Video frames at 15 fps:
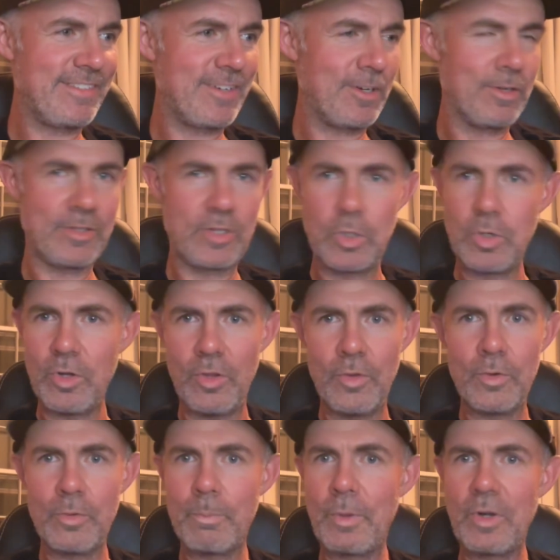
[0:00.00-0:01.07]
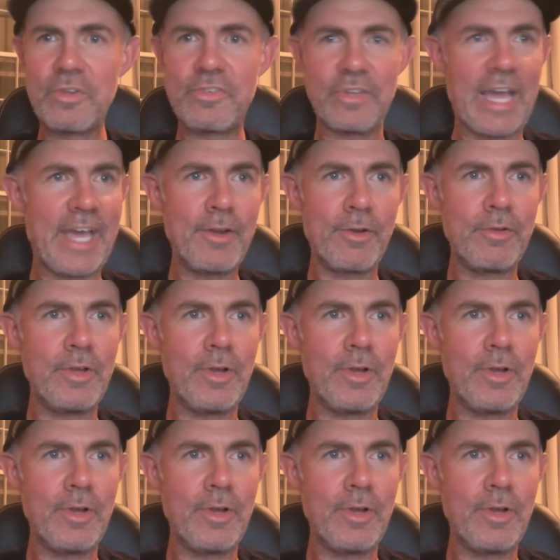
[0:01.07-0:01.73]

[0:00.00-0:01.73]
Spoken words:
or girl or person, I don't